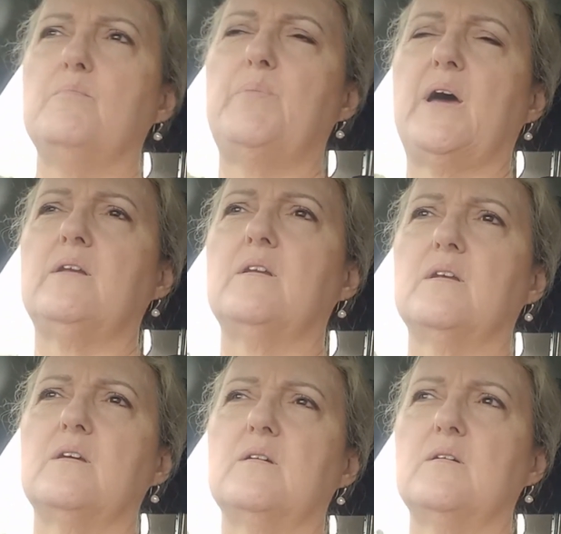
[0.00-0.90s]
But
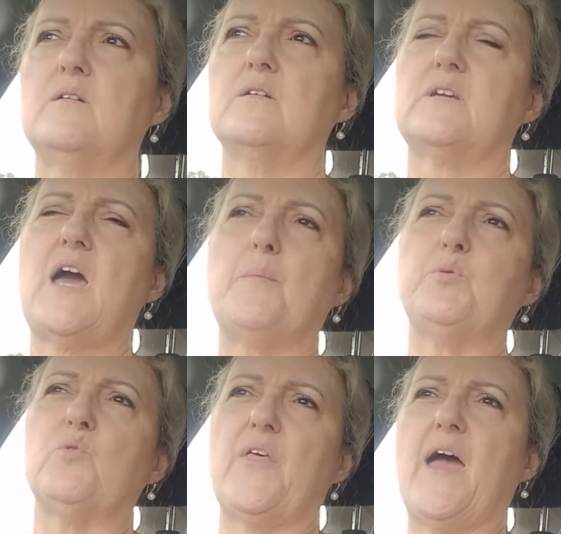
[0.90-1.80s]

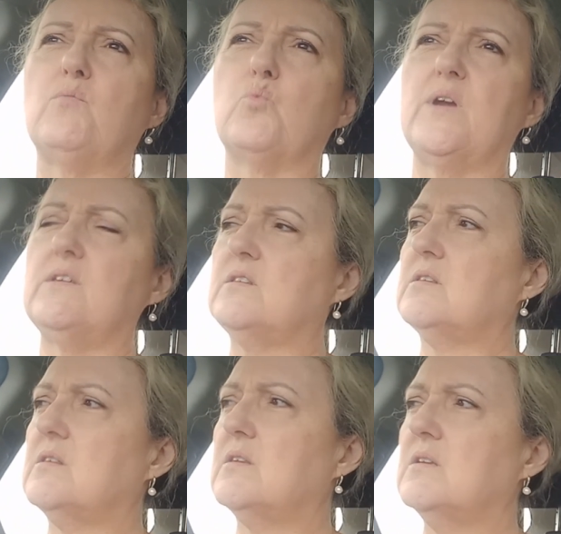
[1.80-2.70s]
couple that with
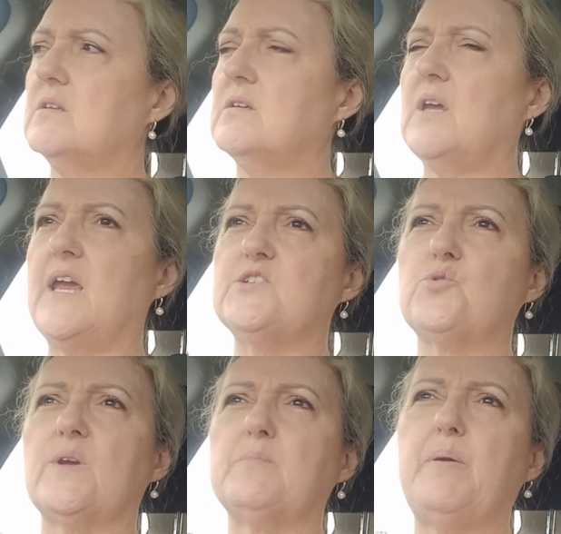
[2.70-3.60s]

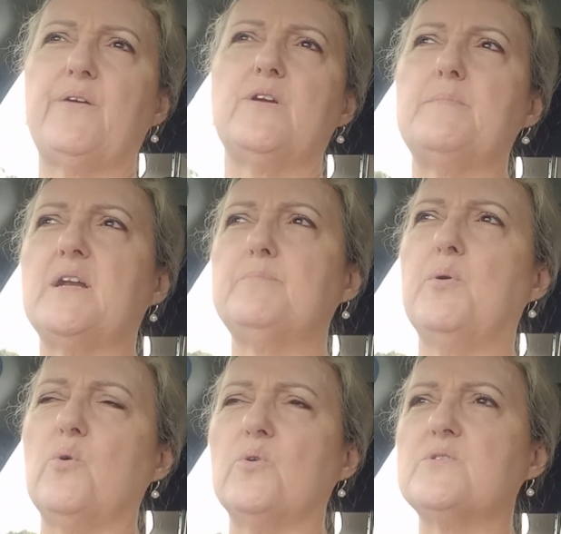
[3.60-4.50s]
entering
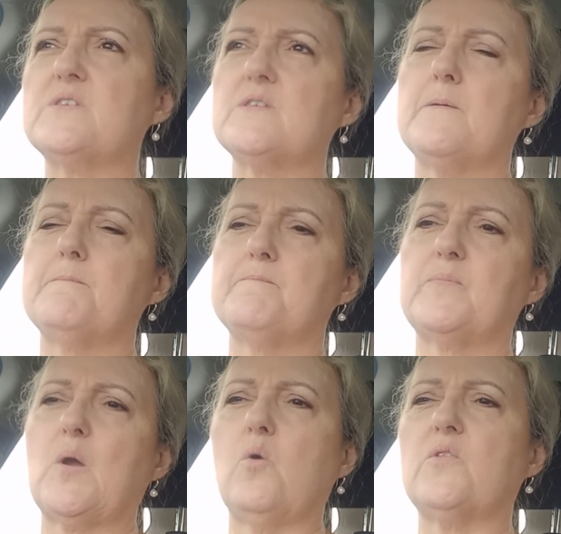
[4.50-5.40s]
perimenopause,
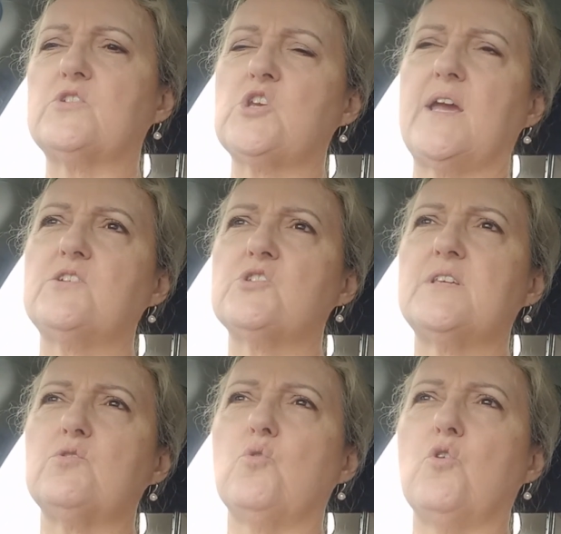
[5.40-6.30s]
all the changes
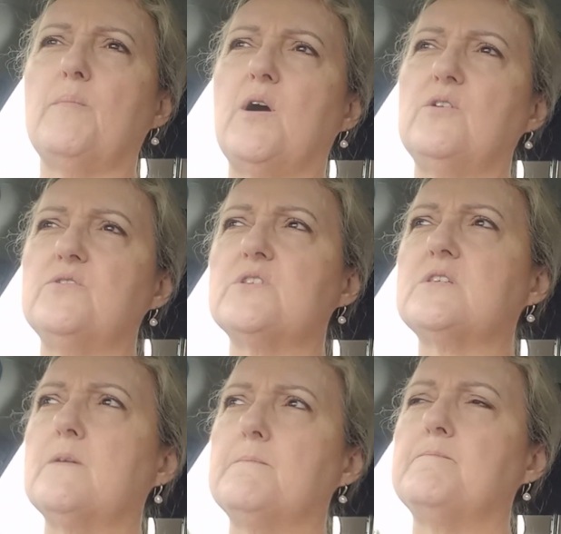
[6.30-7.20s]
in
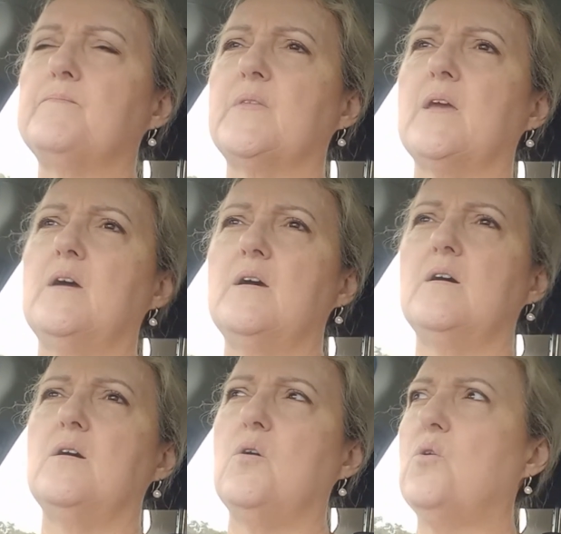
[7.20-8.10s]
hormones,
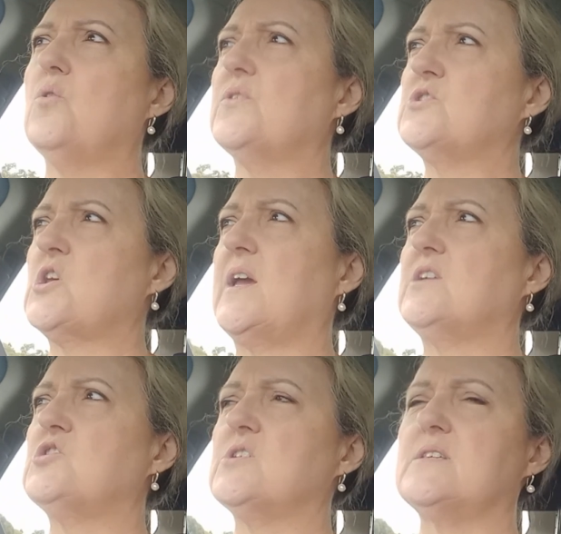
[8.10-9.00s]
all the
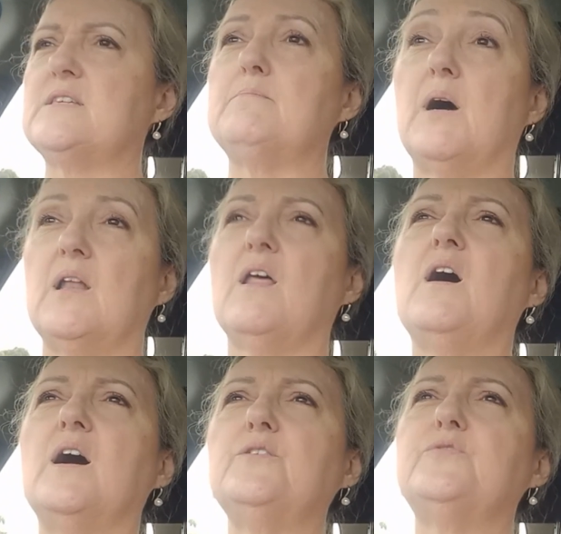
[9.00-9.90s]
changes in my
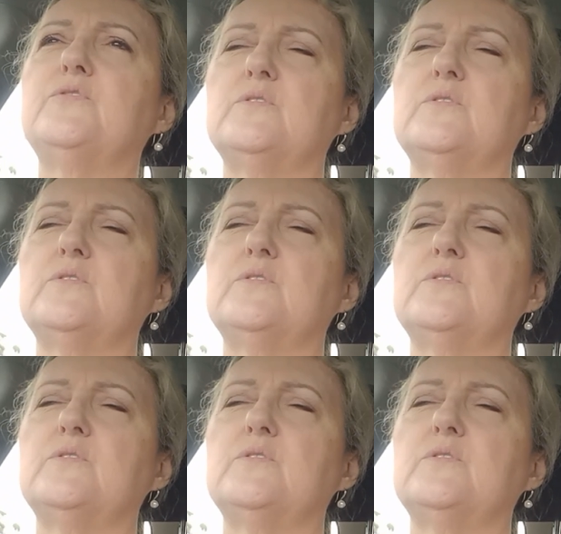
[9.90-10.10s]
life,